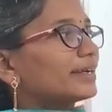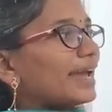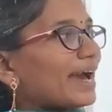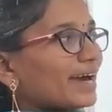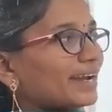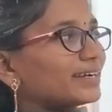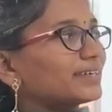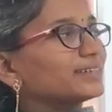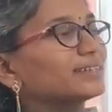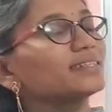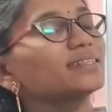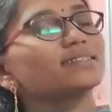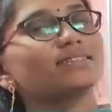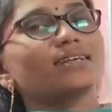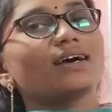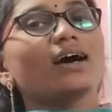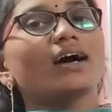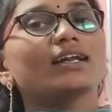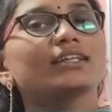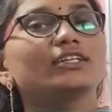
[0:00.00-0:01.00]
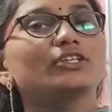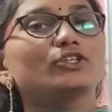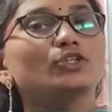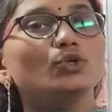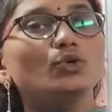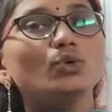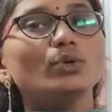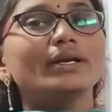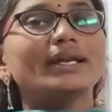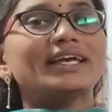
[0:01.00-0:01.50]
characters or the
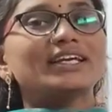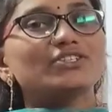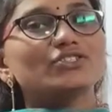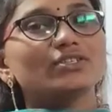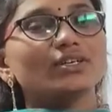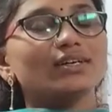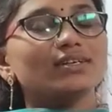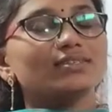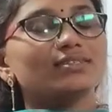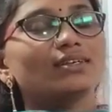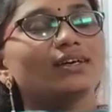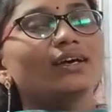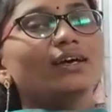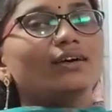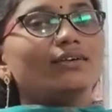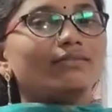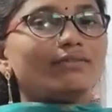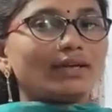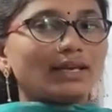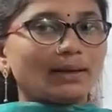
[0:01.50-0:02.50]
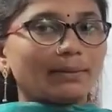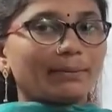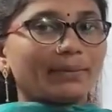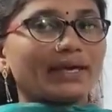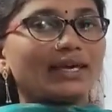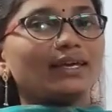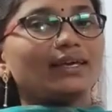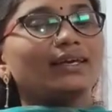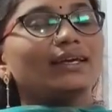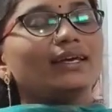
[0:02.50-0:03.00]
two natures will
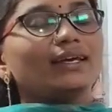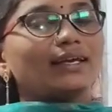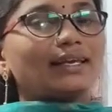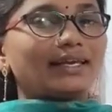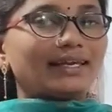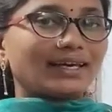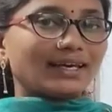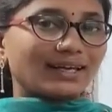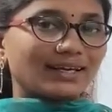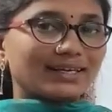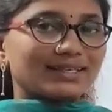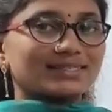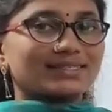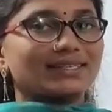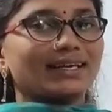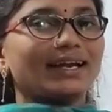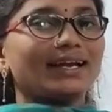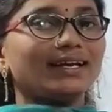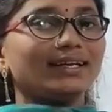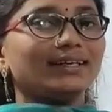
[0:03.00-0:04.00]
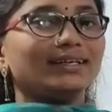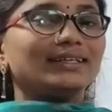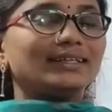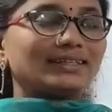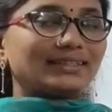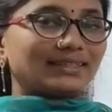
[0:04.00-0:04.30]
be clearly said.